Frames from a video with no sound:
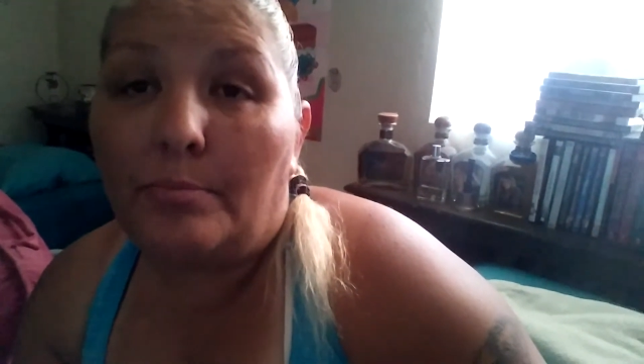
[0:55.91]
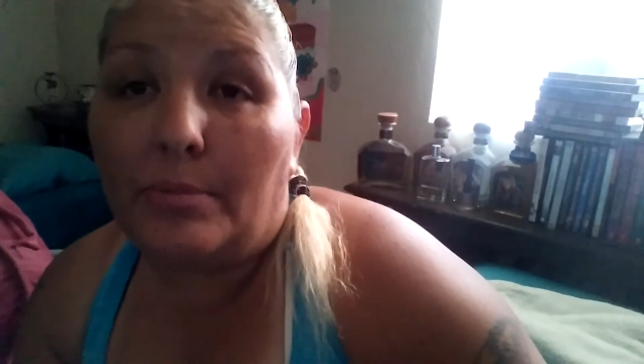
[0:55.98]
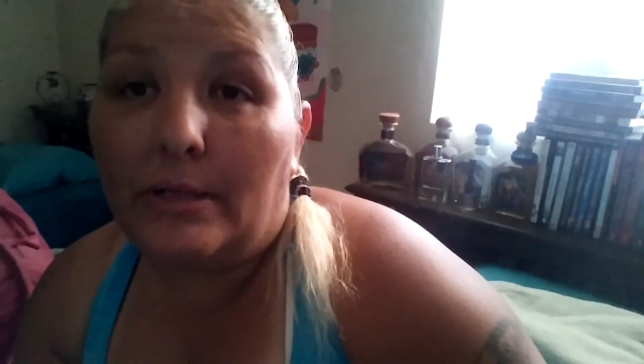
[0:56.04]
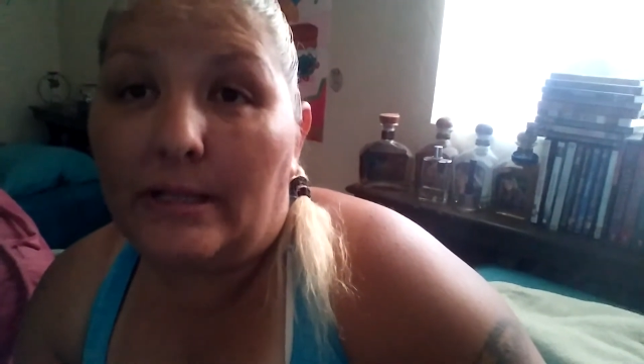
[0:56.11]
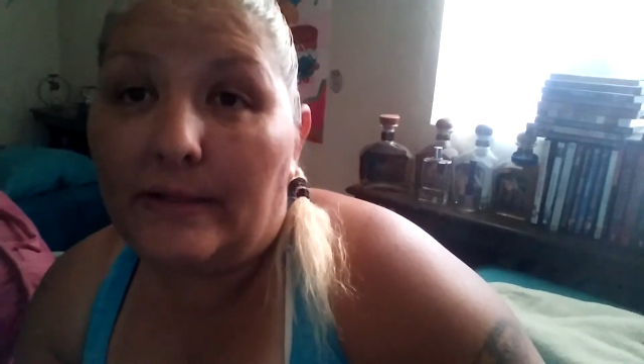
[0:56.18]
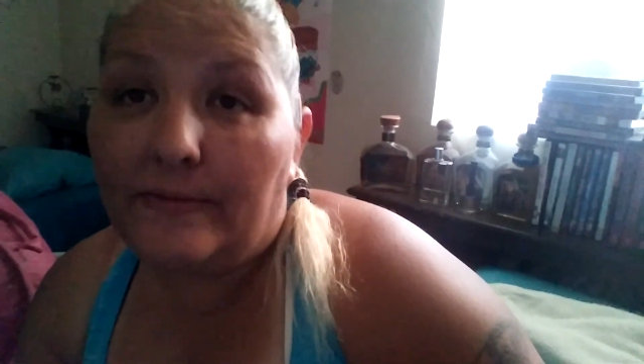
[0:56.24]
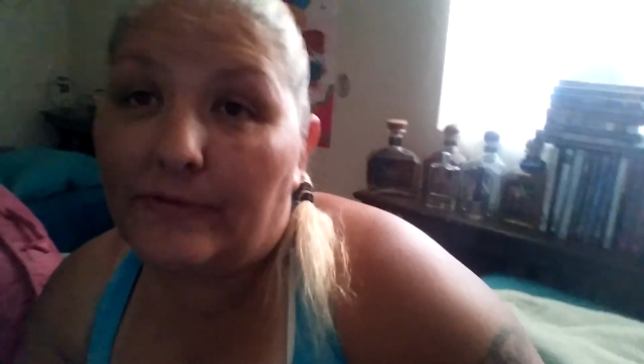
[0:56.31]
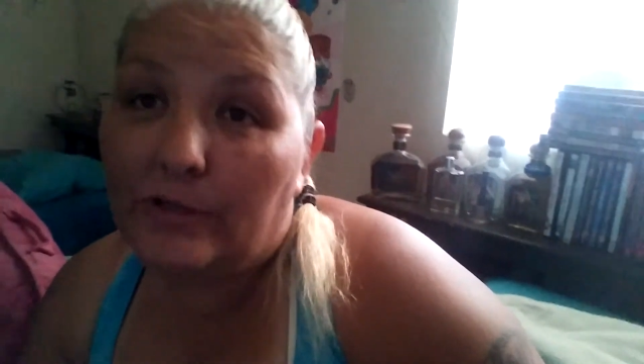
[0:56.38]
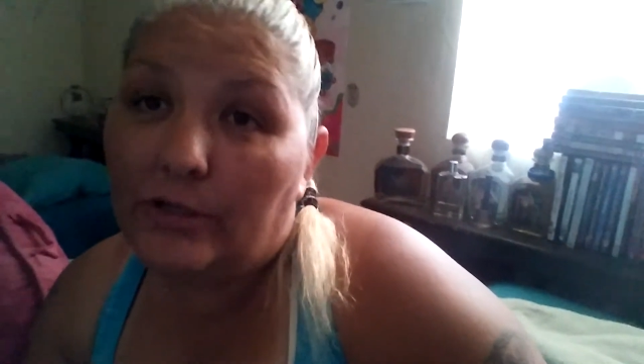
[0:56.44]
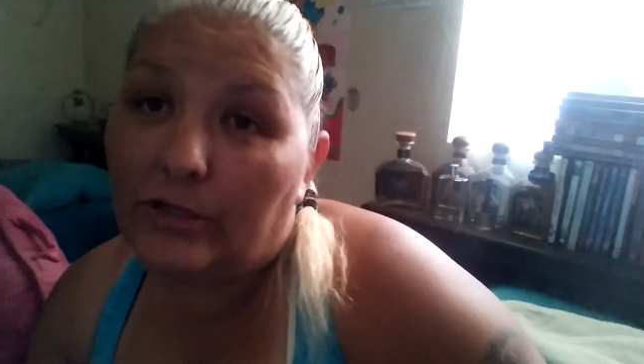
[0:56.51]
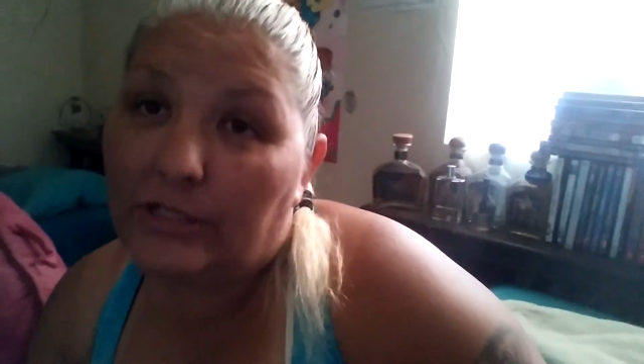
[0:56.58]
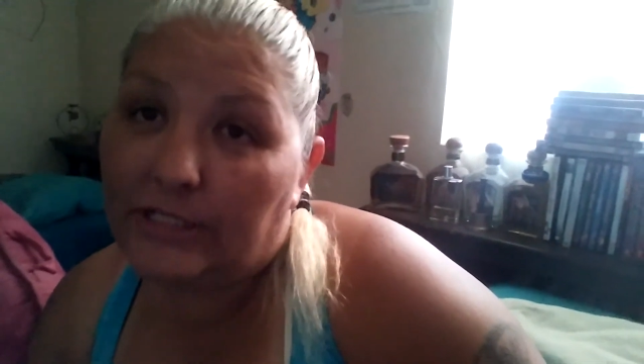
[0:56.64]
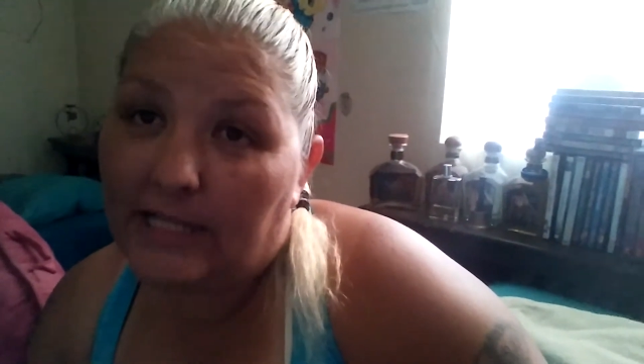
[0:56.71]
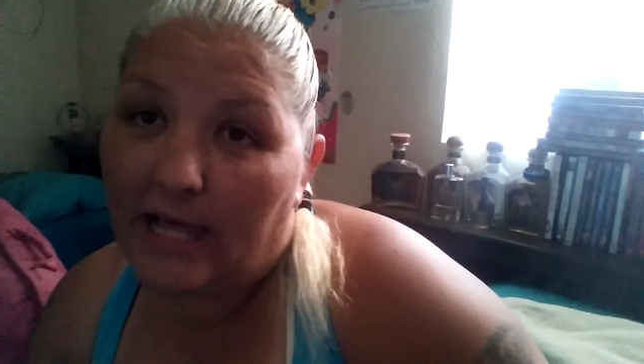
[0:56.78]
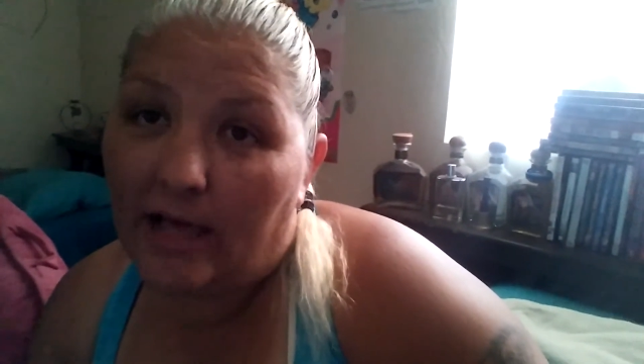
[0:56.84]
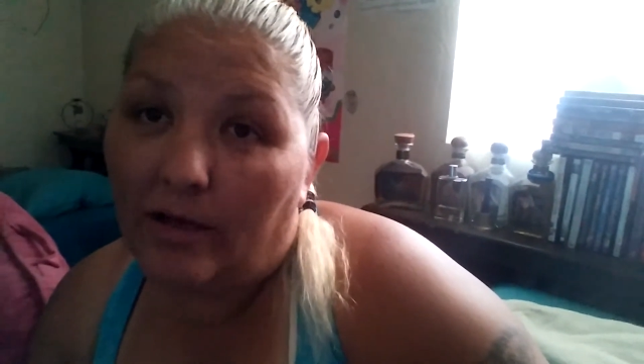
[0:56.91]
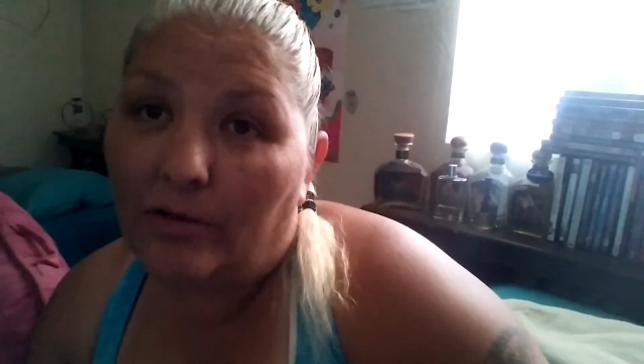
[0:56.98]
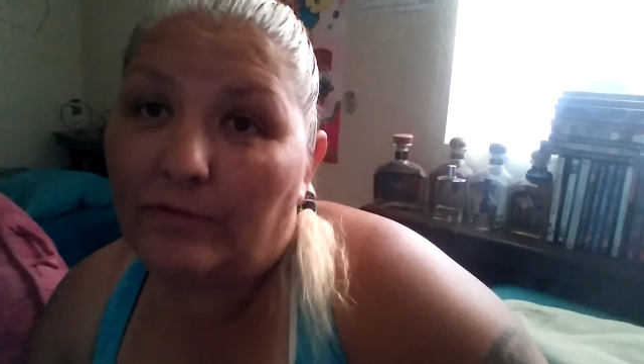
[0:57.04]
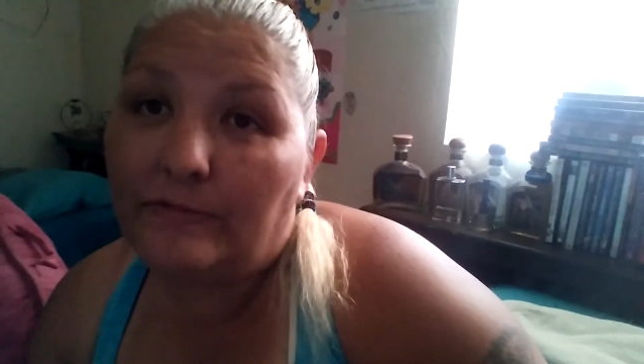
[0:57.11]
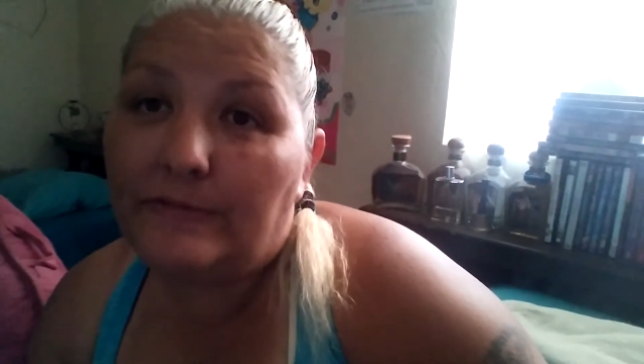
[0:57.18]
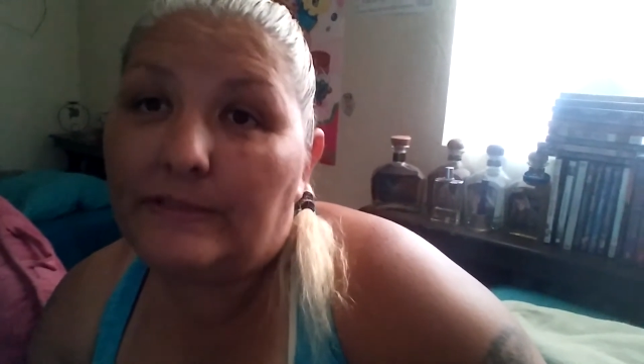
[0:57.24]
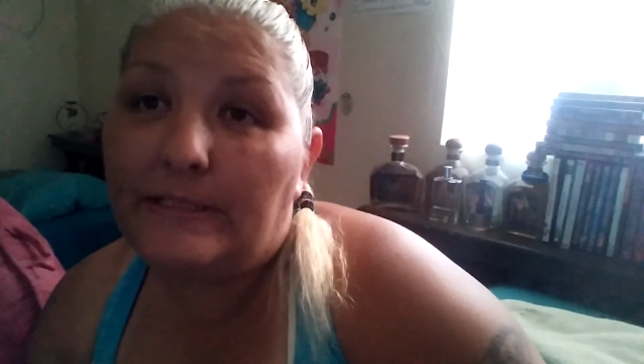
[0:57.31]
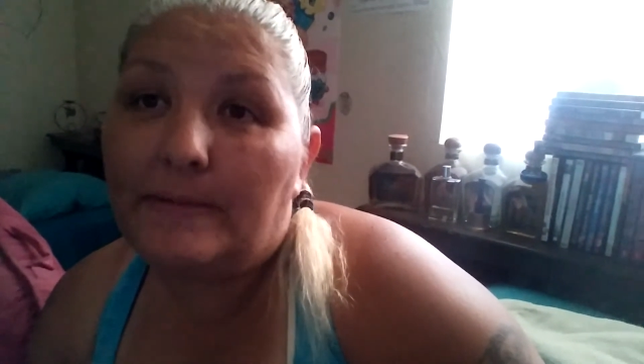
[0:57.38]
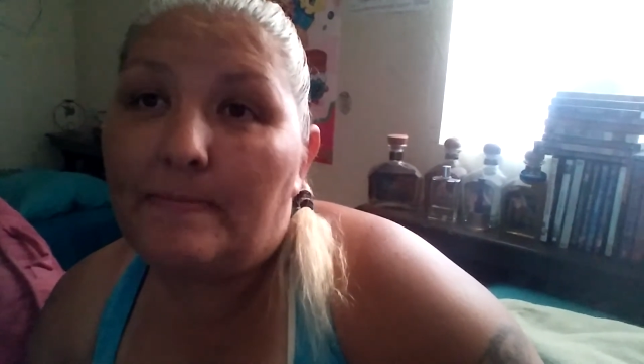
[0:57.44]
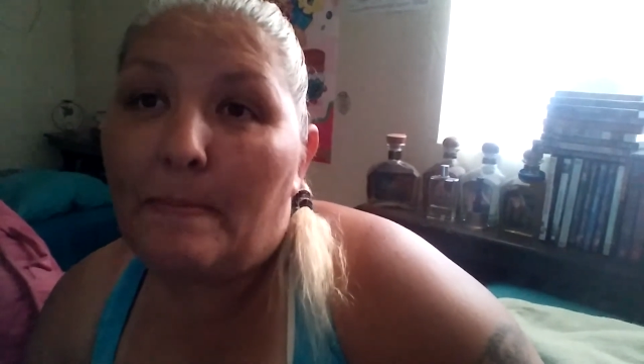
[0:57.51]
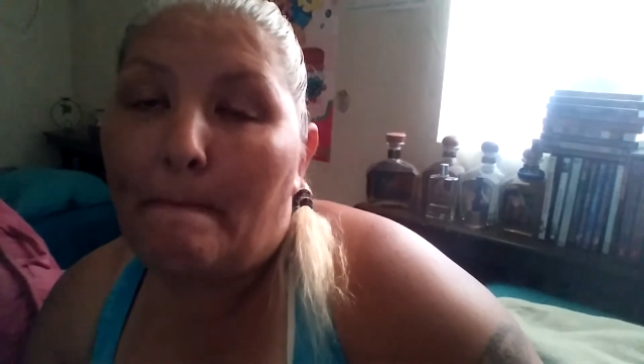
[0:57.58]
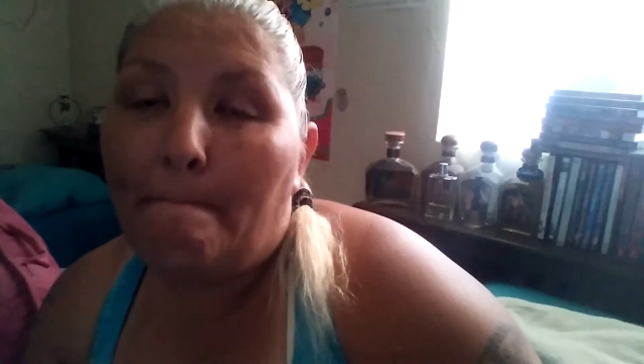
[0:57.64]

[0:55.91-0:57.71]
believe in yourselves